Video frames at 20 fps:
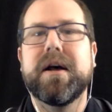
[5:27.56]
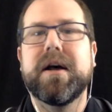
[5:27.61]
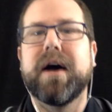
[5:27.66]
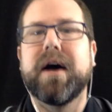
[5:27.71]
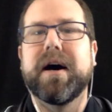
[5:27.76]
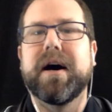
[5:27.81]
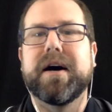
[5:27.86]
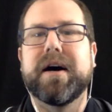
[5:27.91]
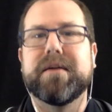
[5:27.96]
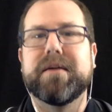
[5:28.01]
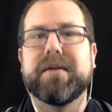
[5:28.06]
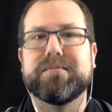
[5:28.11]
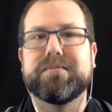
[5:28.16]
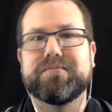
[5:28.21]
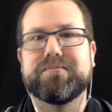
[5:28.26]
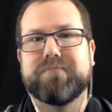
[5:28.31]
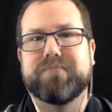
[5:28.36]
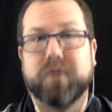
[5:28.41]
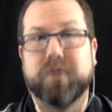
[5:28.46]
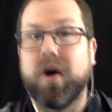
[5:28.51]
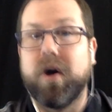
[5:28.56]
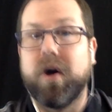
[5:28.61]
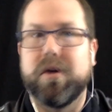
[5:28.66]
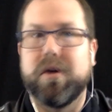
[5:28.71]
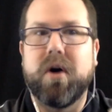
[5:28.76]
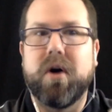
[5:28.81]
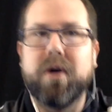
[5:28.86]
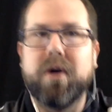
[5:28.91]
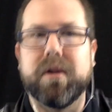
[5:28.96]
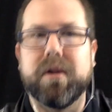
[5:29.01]
long
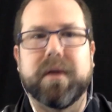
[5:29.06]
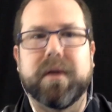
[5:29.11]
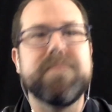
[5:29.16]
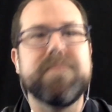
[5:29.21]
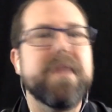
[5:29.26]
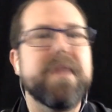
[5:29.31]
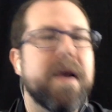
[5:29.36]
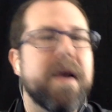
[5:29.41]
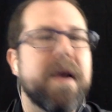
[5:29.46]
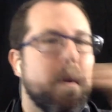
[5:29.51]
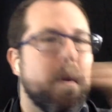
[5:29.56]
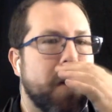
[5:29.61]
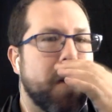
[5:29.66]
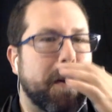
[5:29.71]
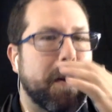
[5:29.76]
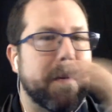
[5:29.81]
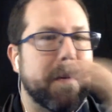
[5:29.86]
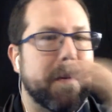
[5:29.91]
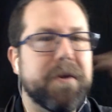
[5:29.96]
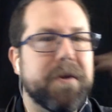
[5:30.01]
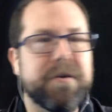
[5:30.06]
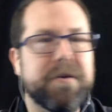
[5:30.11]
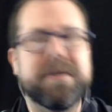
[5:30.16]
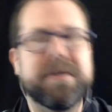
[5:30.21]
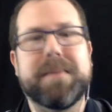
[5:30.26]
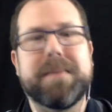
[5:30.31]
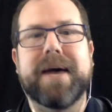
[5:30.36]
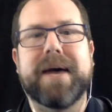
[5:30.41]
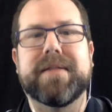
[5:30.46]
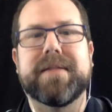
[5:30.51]
hauler. Well, news
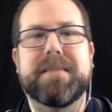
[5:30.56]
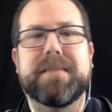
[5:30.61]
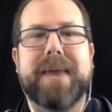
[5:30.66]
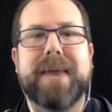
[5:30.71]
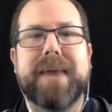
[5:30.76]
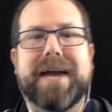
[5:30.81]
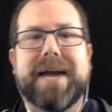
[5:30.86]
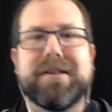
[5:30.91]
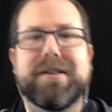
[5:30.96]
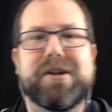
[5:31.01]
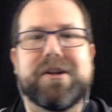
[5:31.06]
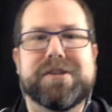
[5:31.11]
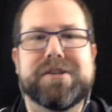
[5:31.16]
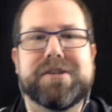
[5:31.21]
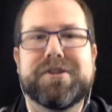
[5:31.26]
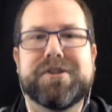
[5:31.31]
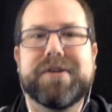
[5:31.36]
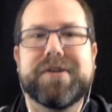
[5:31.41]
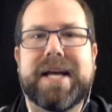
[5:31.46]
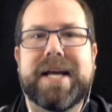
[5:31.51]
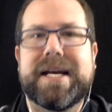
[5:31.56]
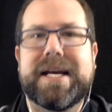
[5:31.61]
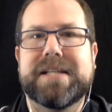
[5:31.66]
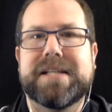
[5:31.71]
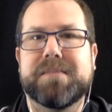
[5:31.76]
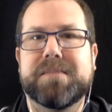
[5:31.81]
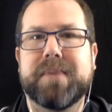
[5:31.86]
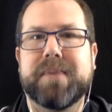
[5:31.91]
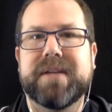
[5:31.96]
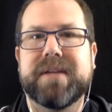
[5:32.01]
about the patent lawsuit
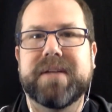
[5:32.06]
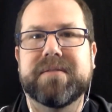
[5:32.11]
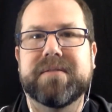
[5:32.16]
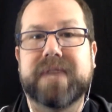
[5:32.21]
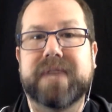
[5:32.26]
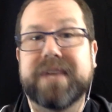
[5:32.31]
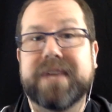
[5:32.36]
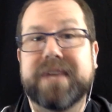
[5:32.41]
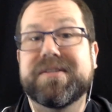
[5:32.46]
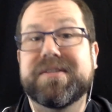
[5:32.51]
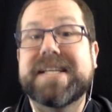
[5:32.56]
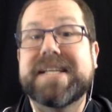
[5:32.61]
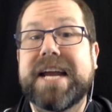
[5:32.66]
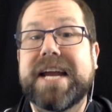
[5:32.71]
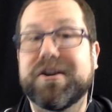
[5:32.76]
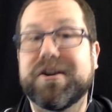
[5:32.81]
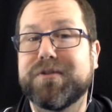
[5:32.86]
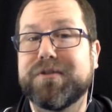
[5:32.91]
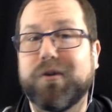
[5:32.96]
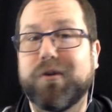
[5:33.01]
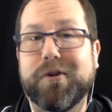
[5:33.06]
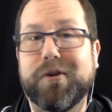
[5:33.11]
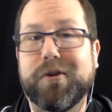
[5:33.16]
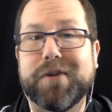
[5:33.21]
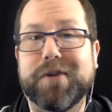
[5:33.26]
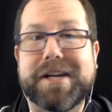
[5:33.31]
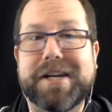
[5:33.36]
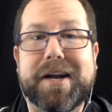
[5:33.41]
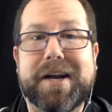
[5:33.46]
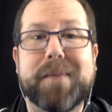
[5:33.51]
has been kind of scarce for over
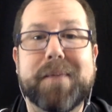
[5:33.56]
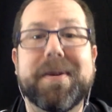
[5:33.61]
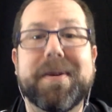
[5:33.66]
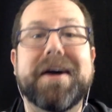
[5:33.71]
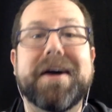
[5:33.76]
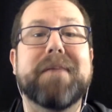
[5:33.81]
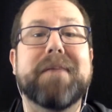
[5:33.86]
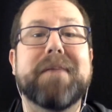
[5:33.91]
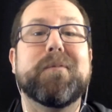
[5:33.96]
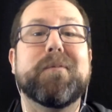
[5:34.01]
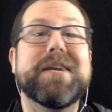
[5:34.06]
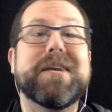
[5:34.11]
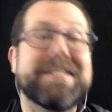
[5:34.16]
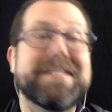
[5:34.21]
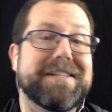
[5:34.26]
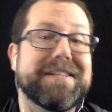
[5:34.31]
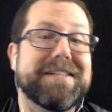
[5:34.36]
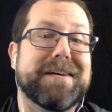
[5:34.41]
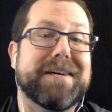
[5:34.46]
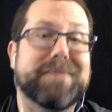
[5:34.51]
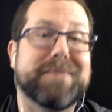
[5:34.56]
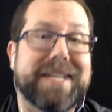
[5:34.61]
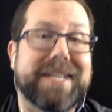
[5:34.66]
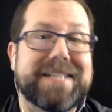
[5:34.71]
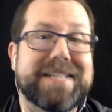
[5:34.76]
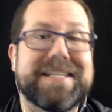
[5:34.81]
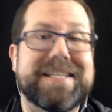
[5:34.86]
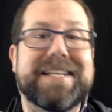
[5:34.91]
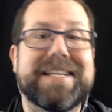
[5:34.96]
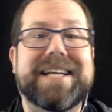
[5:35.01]
a year, but recent
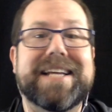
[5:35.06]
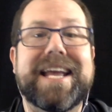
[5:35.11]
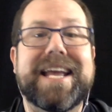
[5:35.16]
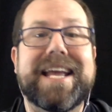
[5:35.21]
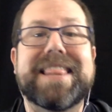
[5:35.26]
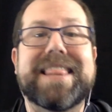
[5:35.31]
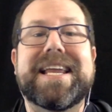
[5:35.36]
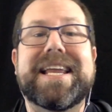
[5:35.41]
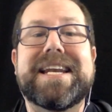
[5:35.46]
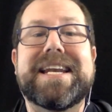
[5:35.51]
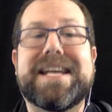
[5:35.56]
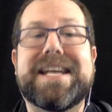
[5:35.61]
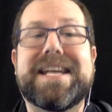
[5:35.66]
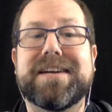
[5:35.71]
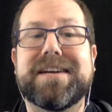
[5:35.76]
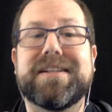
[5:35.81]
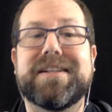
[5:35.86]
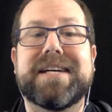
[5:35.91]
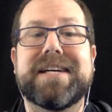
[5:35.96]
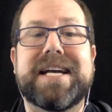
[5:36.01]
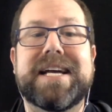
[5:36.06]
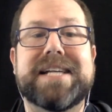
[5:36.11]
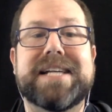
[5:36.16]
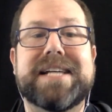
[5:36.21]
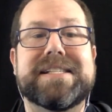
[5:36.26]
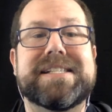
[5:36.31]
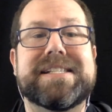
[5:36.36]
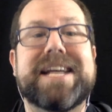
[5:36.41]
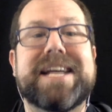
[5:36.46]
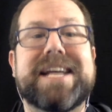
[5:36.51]
updates indicate that Nikola
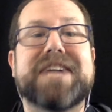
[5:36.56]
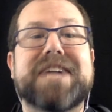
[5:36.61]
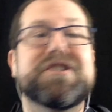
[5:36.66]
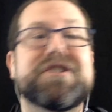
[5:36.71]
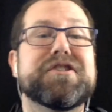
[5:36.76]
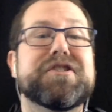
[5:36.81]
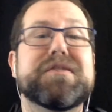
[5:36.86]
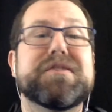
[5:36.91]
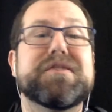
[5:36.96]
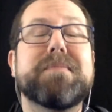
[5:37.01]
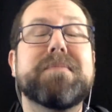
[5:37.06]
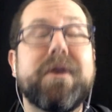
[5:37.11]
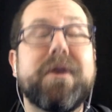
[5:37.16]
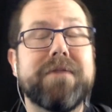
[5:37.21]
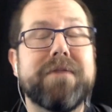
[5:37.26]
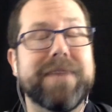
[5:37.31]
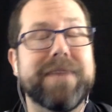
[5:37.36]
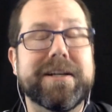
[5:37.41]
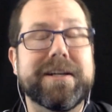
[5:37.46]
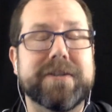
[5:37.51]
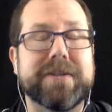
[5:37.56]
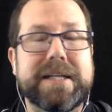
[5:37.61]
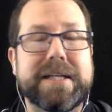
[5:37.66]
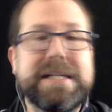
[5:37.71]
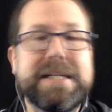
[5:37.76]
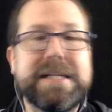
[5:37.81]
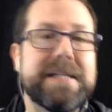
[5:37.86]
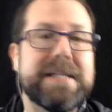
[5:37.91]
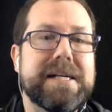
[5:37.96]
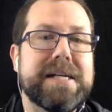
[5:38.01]
has snatched a small
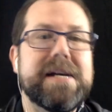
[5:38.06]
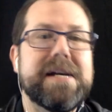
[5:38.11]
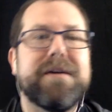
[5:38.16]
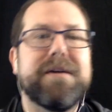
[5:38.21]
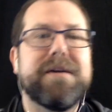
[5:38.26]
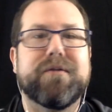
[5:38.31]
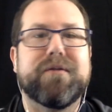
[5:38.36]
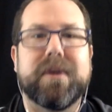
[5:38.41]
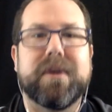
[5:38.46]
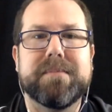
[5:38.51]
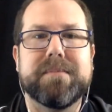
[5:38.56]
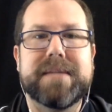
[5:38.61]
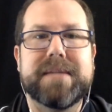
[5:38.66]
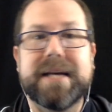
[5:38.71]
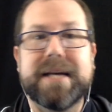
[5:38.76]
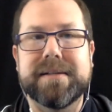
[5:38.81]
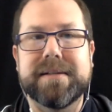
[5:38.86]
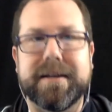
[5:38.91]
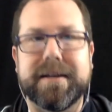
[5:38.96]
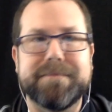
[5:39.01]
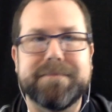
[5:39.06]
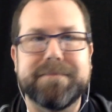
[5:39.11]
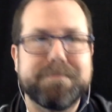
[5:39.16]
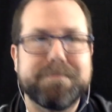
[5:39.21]
victory from Tesla.